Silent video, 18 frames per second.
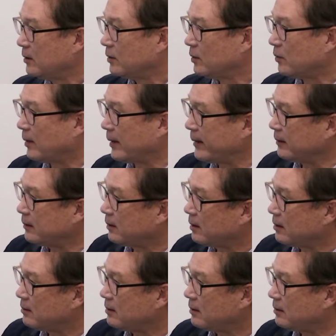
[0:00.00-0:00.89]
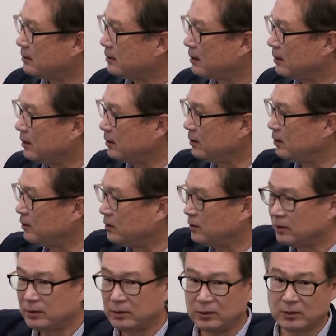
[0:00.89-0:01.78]
So what it does is
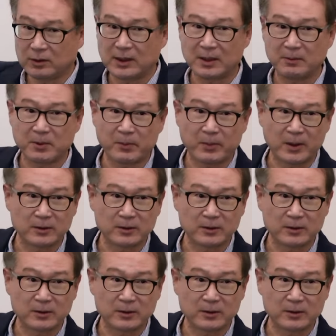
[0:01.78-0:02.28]
you give a